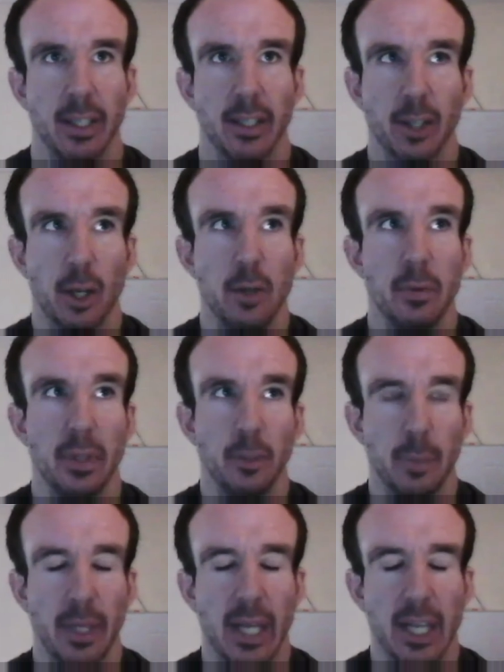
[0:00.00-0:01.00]
COVID
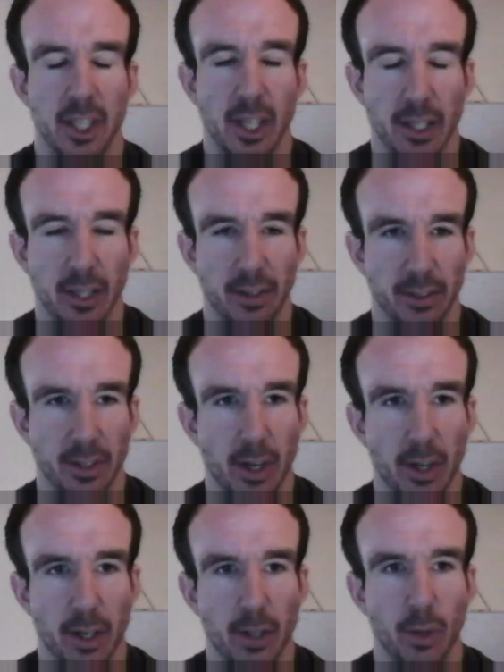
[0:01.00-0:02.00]
has been actually like a
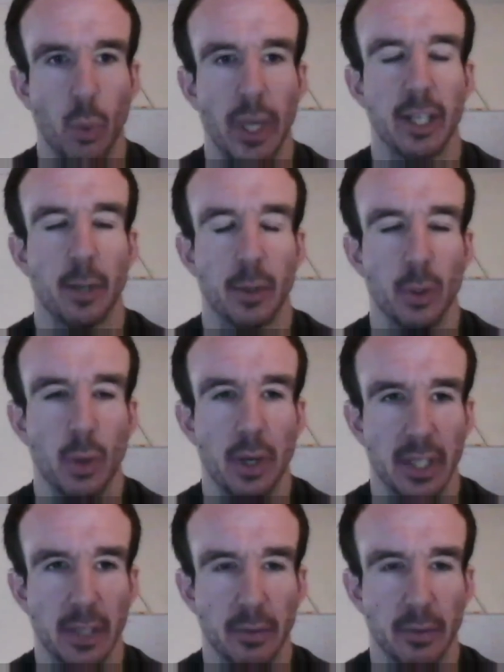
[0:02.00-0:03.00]
stark wake-up call, I
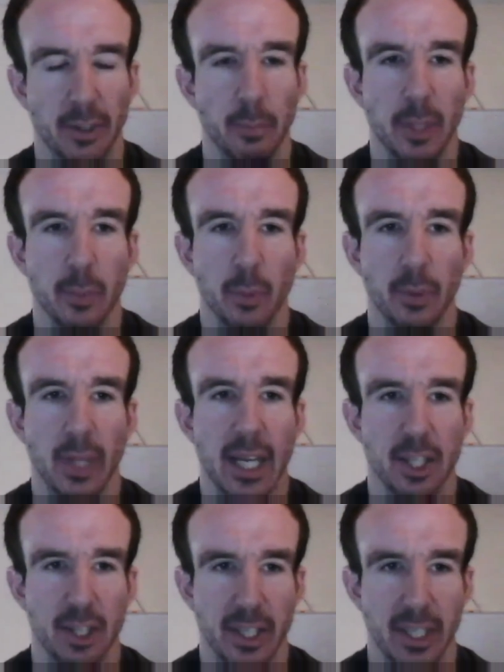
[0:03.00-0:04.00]
think, for some people, that
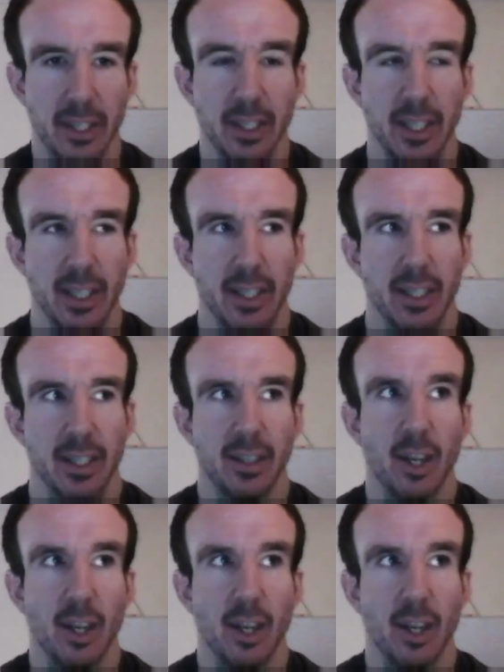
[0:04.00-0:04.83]
actually the